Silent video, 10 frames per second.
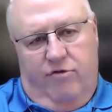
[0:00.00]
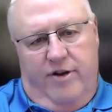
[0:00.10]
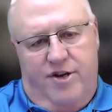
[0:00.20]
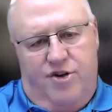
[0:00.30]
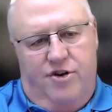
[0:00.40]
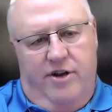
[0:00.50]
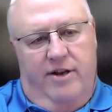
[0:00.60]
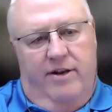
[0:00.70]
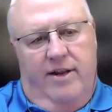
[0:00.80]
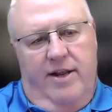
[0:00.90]

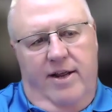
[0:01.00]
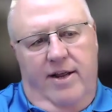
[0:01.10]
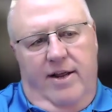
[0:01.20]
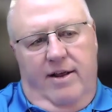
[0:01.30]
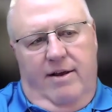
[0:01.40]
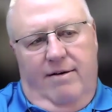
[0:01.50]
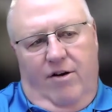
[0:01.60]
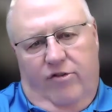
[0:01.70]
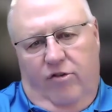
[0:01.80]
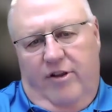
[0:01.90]
tradition,
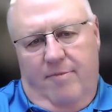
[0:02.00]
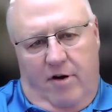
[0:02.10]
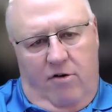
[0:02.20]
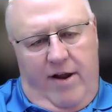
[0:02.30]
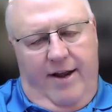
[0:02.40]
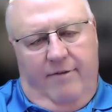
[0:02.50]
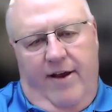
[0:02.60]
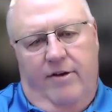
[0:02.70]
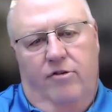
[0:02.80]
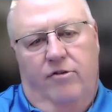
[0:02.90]
also democratic
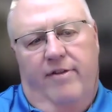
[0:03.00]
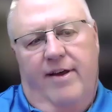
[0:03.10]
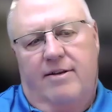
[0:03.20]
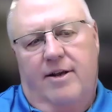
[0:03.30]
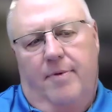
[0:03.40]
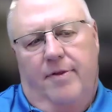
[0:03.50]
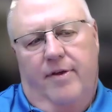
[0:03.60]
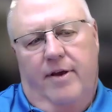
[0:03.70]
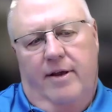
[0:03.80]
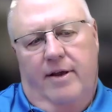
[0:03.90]
values and that type of
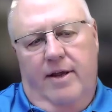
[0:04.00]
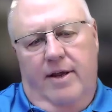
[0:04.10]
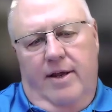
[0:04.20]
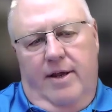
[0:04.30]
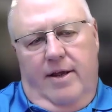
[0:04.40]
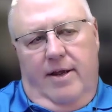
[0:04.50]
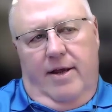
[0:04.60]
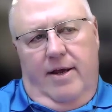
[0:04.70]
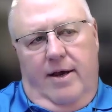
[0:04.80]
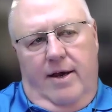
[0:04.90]
thing,
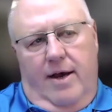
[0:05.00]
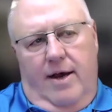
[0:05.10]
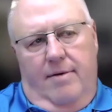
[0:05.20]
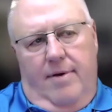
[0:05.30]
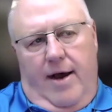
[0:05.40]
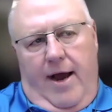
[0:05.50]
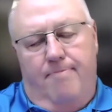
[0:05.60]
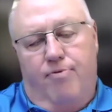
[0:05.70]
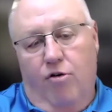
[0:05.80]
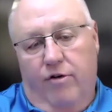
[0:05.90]
I
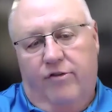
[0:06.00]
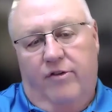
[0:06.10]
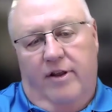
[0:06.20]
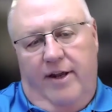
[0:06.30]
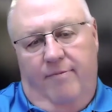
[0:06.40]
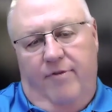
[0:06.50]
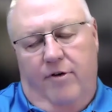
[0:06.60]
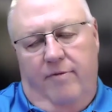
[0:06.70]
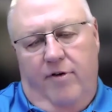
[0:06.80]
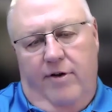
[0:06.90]
personally am
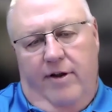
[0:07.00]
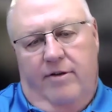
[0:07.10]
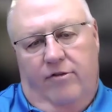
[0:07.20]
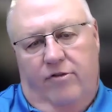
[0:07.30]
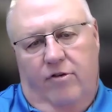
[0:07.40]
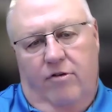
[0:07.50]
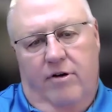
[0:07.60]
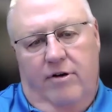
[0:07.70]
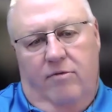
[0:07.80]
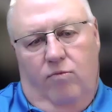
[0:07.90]
very, very
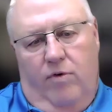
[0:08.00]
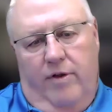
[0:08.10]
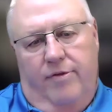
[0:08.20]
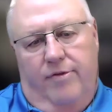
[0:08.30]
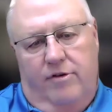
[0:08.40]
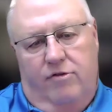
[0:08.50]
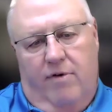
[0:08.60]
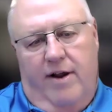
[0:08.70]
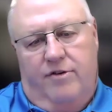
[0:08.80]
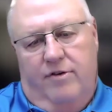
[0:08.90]
concerned with the
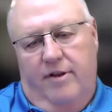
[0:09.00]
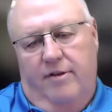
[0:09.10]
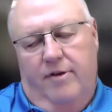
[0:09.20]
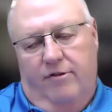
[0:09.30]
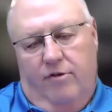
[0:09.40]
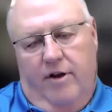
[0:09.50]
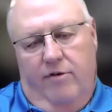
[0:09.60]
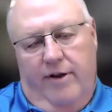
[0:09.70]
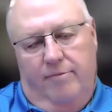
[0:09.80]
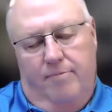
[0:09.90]
direction that things are
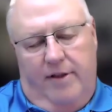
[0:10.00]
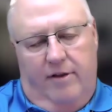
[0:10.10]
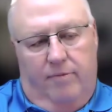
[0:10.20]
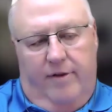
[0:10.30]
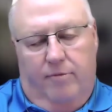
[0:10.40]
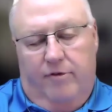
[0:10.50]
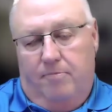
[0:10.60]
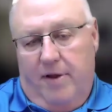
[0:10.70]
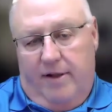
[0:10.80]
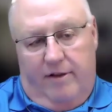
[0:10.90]
going. But there's
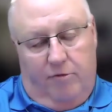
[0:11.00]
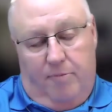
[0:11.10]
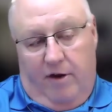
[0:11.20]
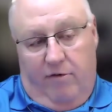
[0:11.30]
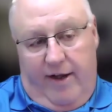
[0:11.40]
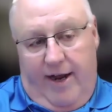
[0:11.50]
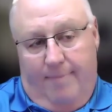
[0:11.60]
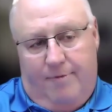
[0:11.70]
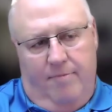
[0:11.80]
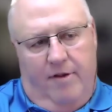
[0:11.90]
been great
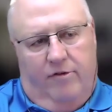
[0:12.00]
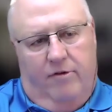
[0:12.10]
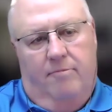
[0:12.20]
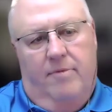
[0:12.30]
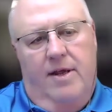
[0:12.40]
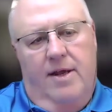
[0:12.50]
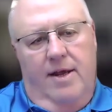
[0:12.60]
optimism,